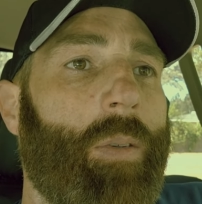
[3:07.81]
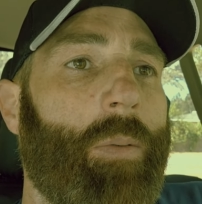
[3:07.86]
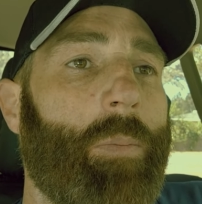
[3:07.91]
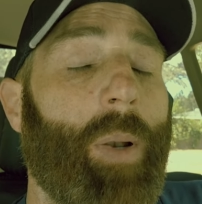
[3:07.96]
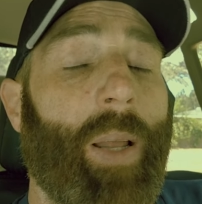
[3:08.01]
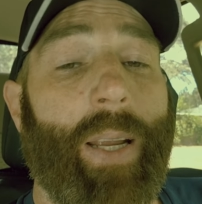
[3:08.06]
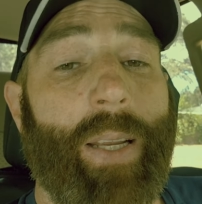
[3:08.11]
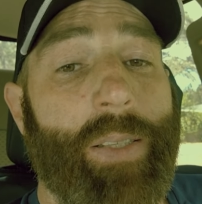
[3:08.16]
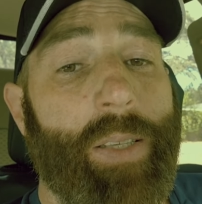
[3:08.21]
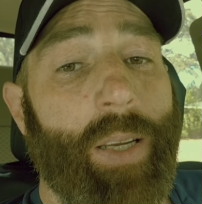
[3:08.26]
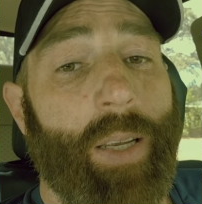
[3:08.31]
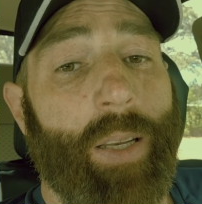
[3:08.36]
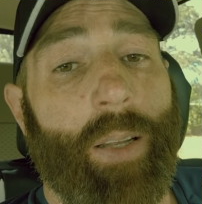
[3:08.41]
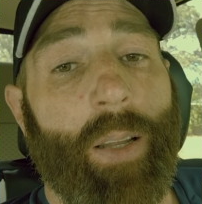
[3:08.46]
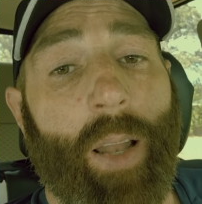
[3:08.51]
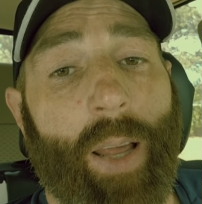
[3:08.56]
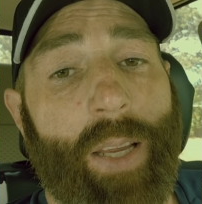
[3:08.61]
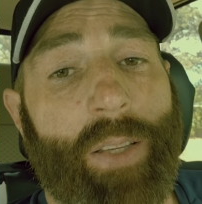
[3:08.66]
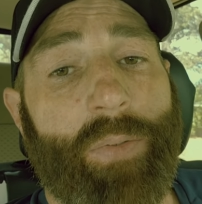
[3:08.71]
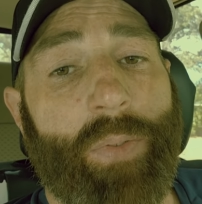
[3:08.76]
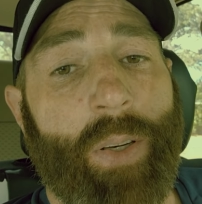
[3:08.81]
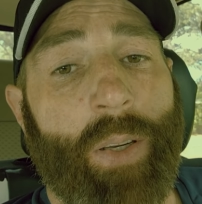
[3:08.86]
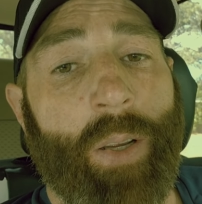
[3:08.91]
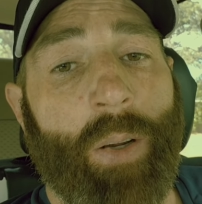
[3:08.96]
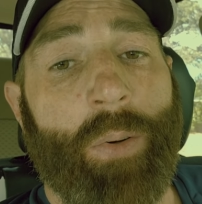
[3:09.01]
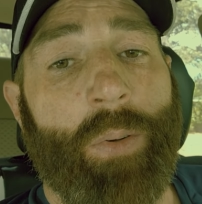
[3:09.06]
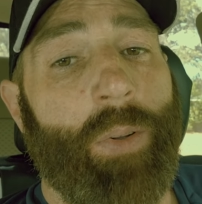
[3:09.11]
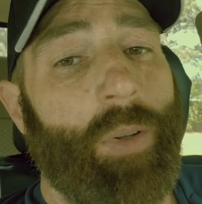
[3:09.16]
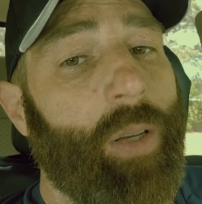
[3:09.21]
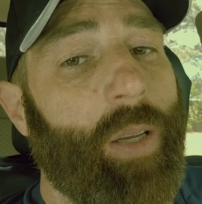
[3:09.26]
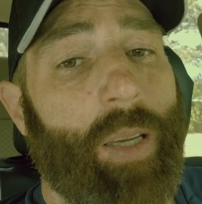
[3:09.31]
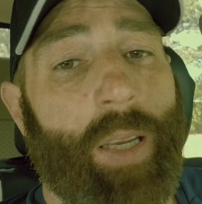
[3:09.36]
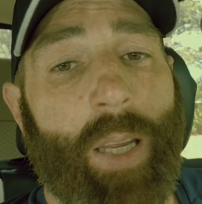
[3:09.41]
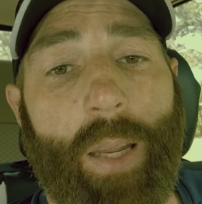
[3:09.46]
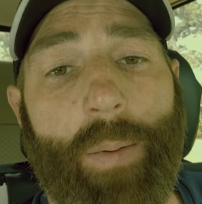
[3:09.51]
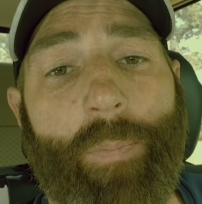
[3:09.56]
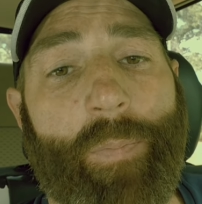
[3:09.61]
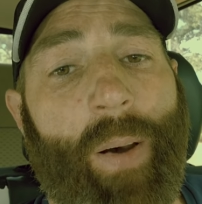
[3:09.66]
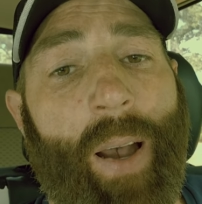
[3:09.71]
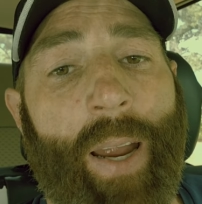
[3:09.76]
But like I said in the last video,
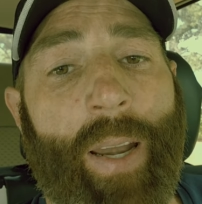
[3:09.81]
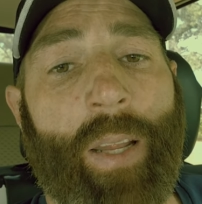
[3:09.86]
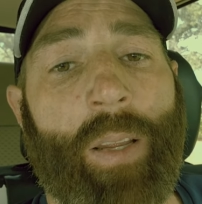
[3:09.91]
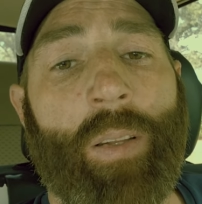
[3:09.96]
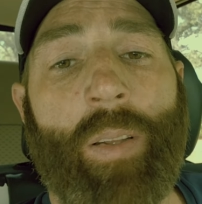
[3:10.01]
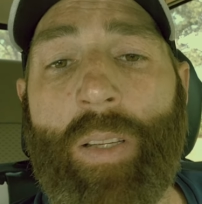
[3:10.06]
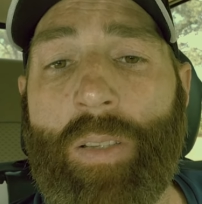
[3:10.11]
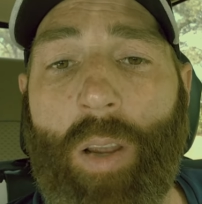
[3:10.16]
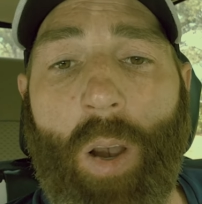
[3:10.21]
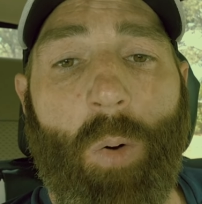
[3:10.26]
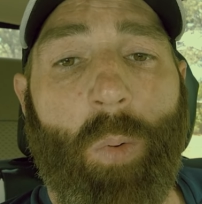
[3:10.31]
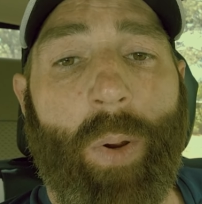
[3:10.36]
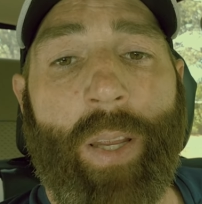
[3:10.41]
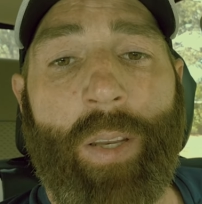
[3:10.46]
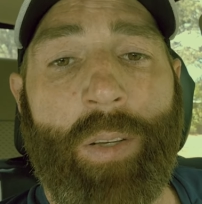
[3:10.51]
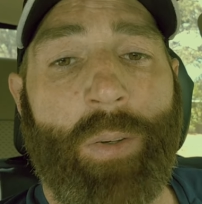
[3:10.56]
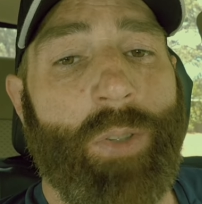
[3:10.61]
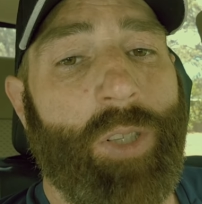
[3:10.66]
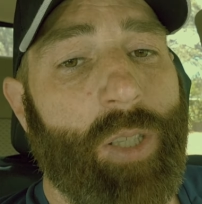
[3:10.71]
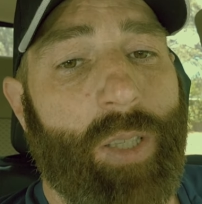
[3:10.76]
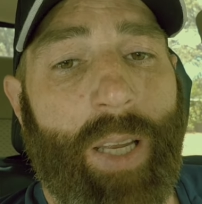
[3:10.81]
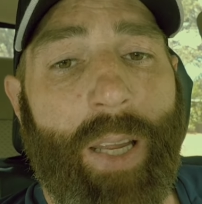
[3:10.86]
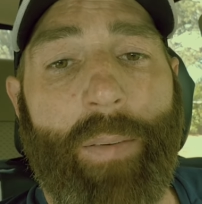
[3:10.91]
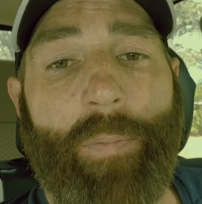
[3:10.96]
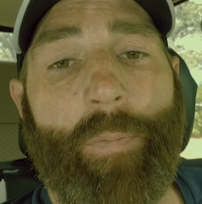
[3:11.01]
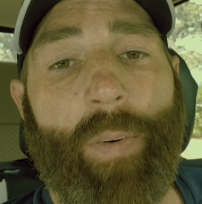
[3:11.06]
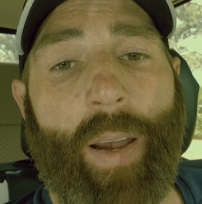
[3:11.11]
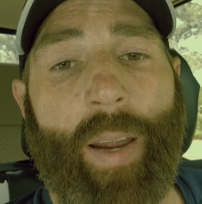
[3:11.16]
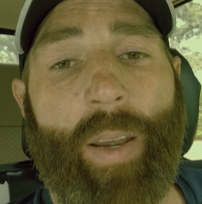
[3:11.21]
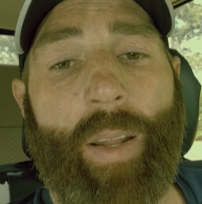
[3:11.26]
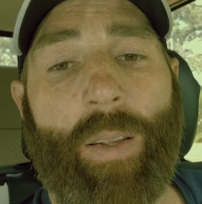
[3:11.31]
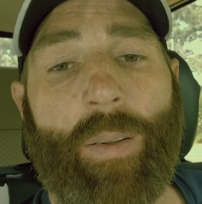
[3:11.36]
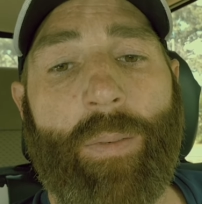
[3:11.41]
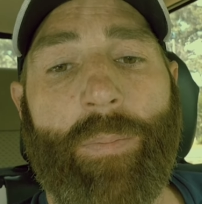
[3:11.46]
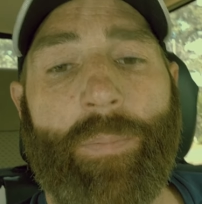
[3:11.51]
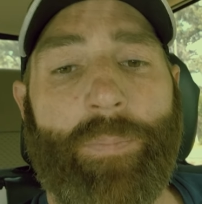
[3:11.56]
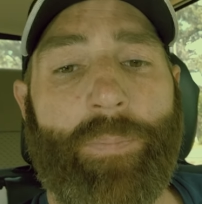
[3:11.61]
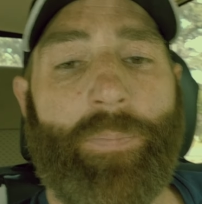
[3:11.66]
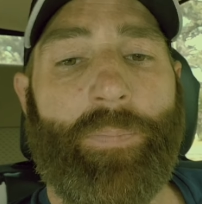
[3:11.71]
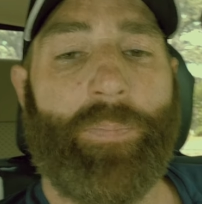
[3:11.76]
keep fighting. That's all we can do, just keep fighting.
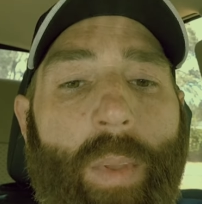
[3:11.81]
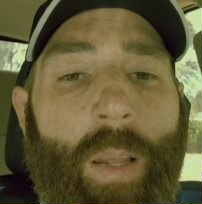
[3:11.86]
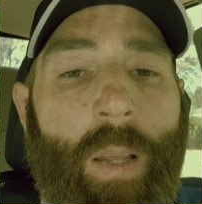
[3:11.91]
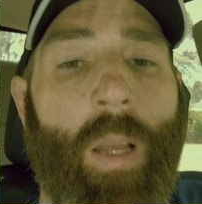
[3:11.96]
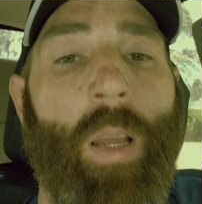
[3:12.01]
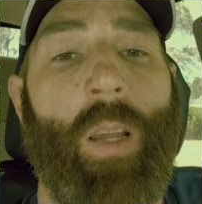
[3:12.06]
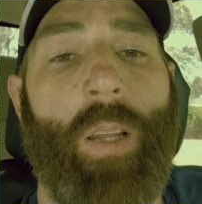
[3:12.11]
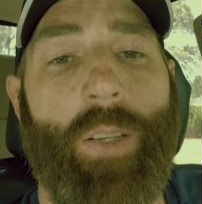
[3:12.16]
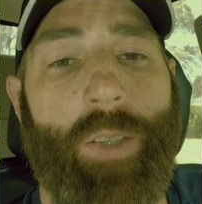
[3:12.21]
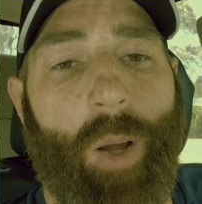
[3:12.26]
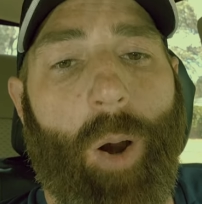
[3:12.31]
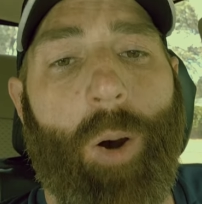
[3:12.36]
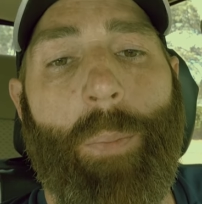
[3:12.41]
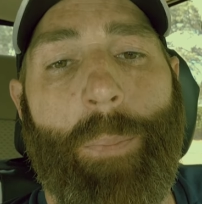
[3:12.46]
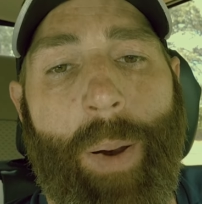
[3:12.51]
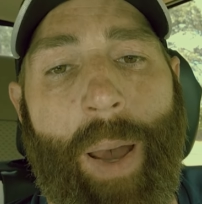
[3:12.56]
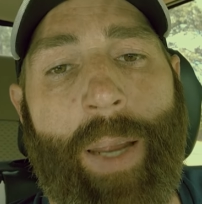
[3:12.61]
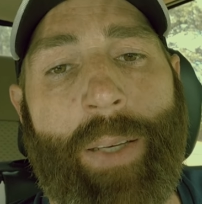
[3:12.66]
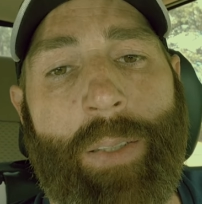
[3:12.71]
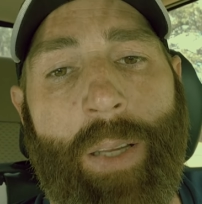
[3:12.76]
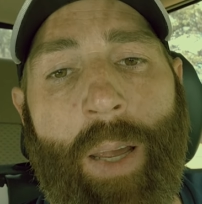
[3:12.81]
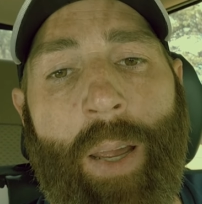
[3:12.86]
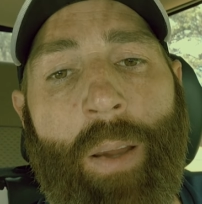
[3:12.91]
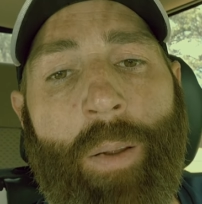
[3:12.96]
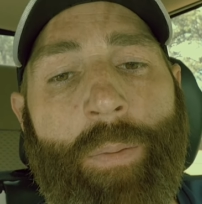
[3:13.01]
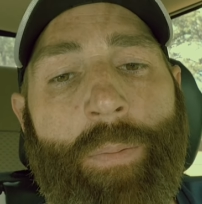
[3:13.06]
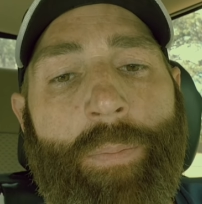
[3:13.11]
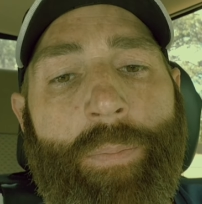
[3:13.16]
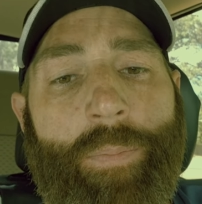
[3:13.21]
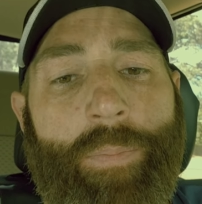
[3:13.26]
Don't back down.